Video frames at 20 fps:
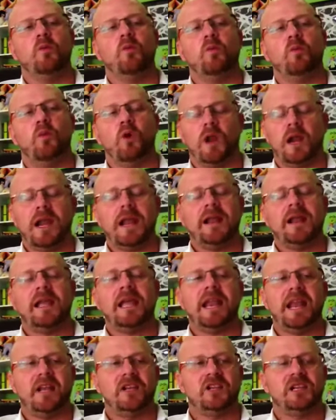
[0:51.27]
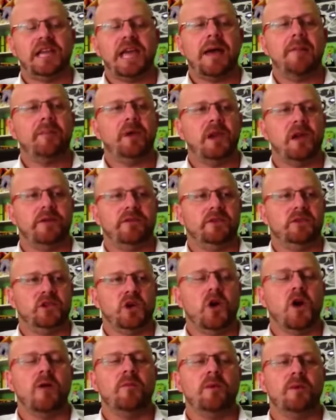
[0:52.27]
What can actually happen over
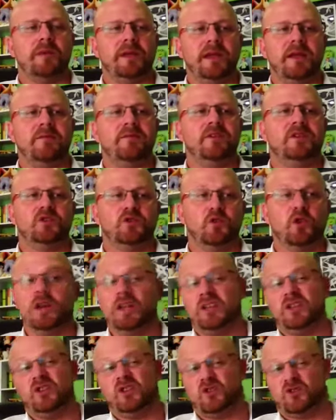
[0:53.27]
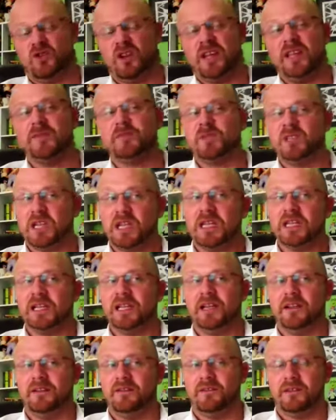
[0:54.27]
time when we have this chronic stress,
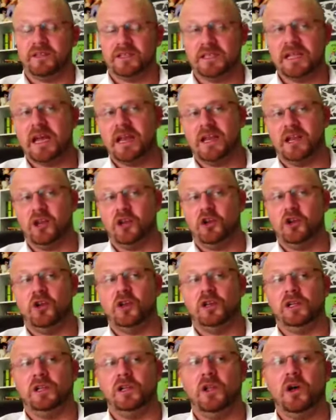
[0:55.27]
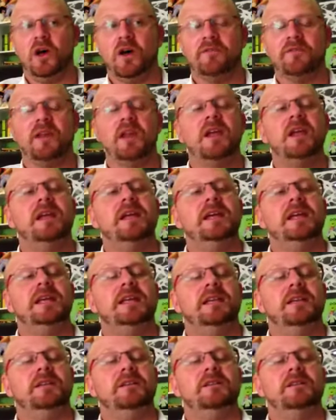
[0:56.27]
particularly starting in early life,
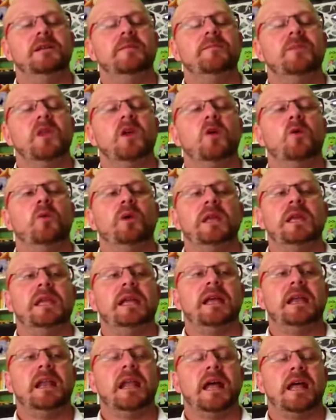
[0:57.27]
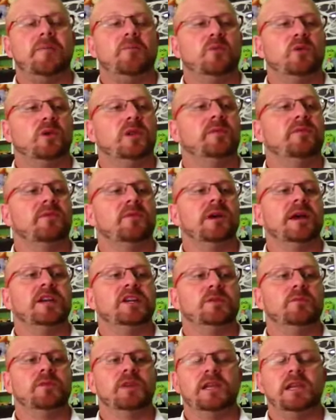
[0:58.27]
is we get a
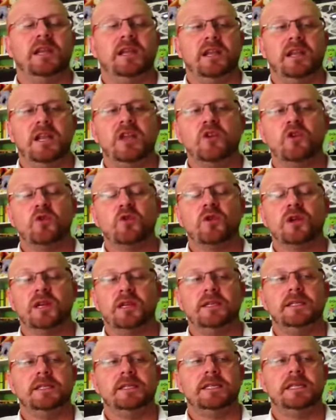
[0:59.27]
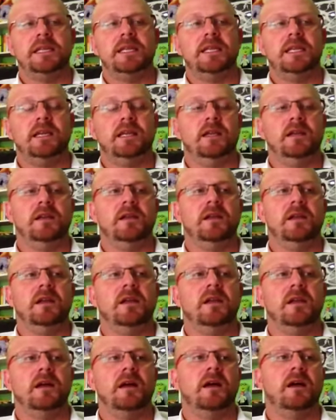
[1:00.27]
proliferation, we get an increase in
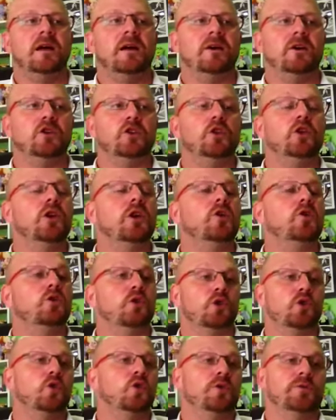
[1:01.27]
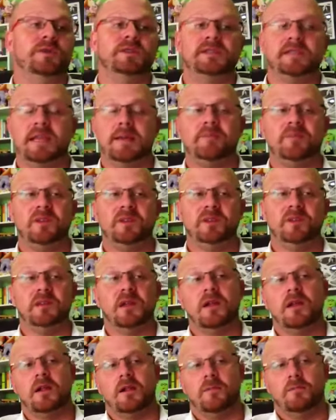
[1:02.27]
glucocorticoid receptors
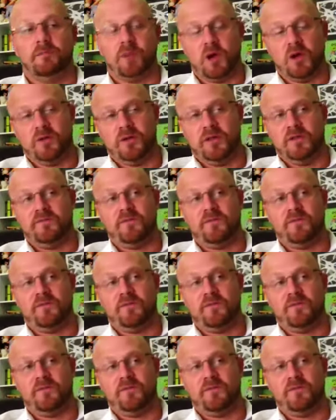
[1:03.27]
both in the